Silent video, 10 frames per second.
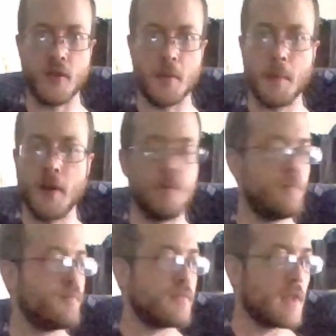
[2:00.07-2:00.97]
about it.
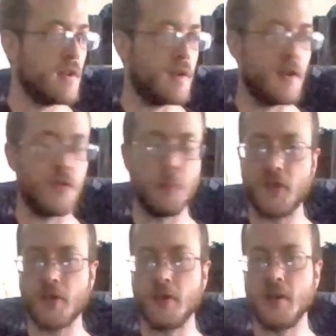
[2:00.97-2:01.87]
It's
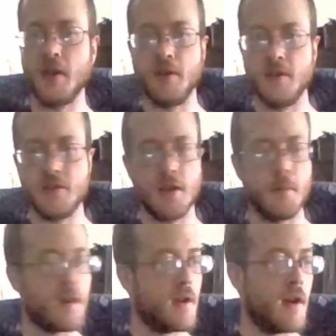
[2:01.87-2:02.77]
basically a hidden
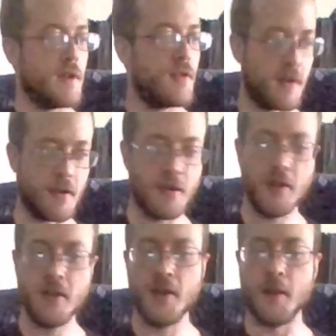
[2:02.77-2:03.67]
gem, I think.
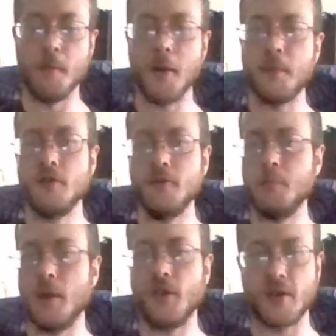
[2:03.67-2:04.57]
It might be a little
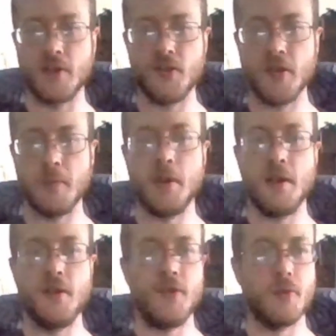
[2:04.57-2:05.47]
basic in some
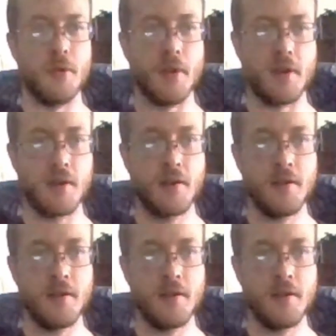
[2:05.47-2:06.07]
ways, or like